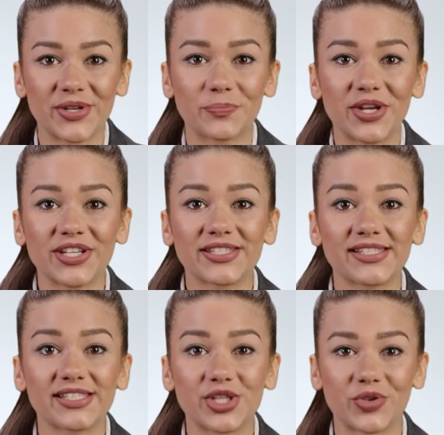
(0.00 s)
but it can
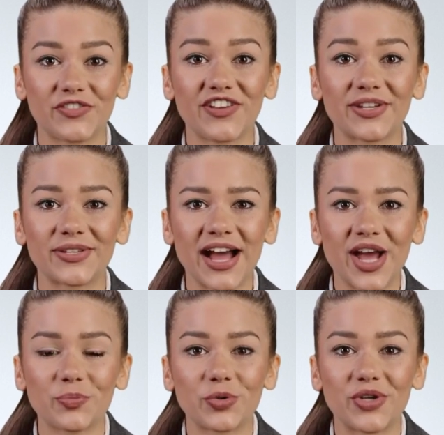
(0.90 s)
still affect the
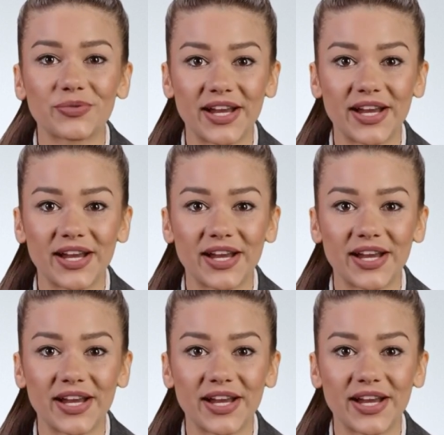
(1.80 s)
output,